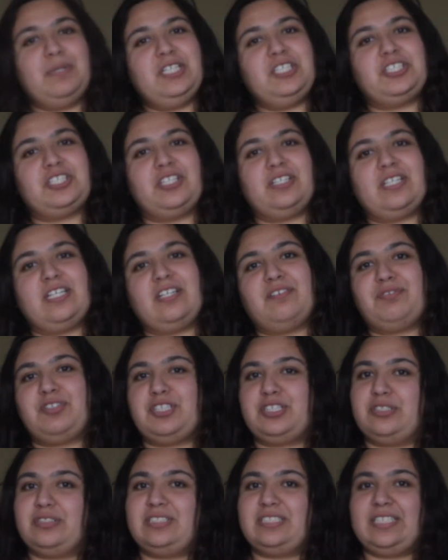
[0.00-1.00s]
make sure that if
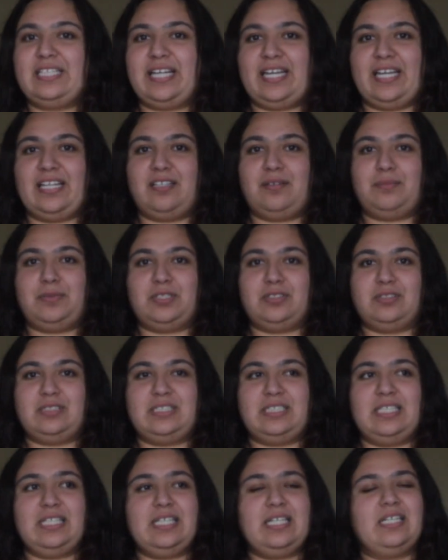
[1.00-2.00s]
you're using any
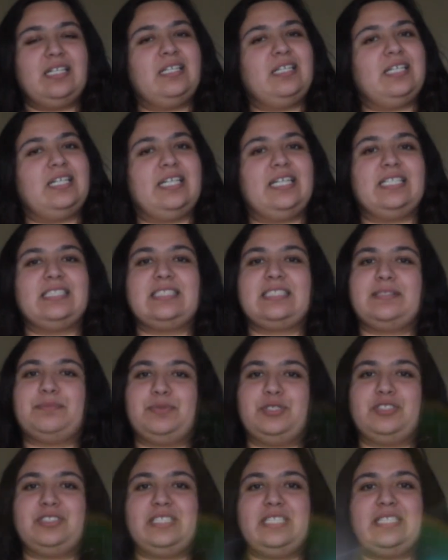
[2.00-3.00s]
music, it's
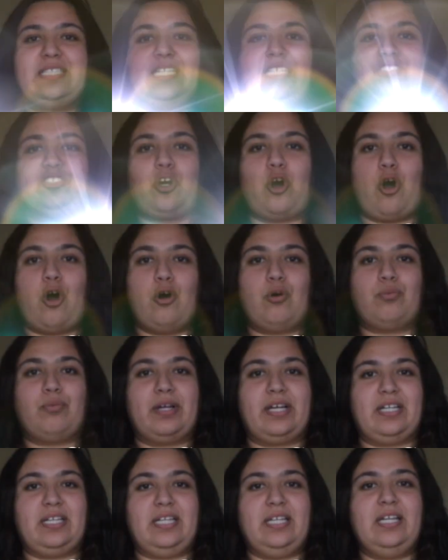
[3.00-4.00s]
music that's
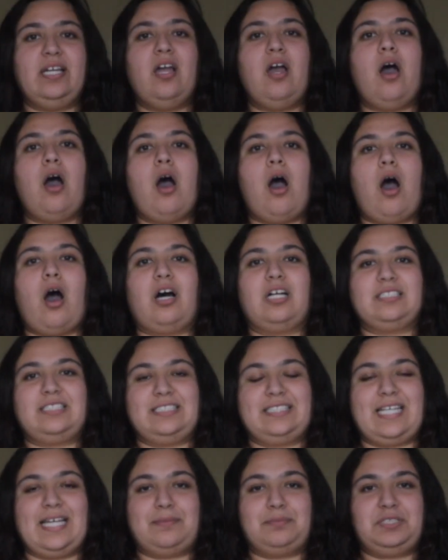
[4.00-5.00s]
already on
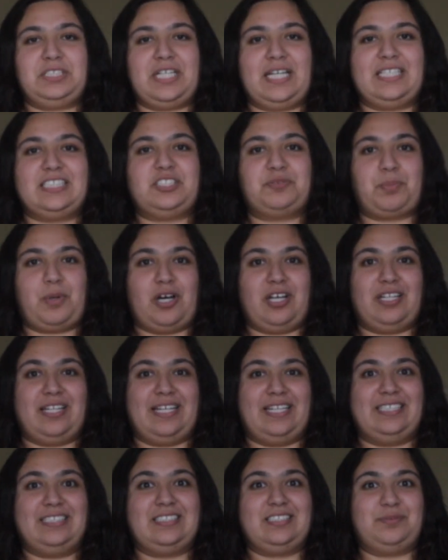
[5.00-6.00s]
Snapchat
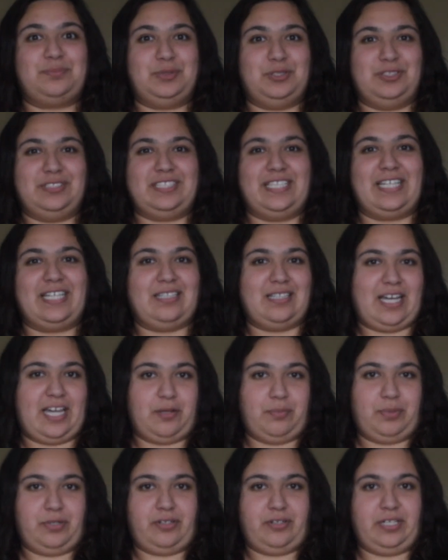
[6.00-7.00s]
Spotlight's music
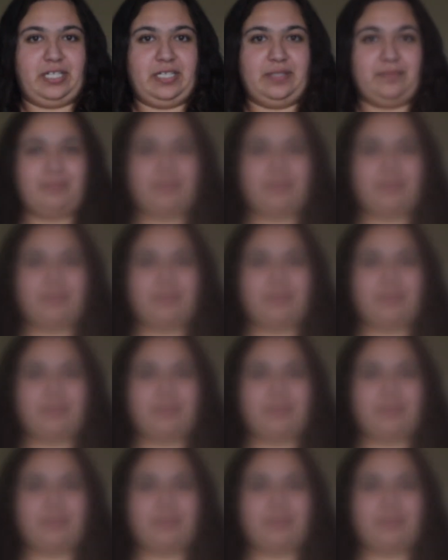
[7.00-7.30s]
library.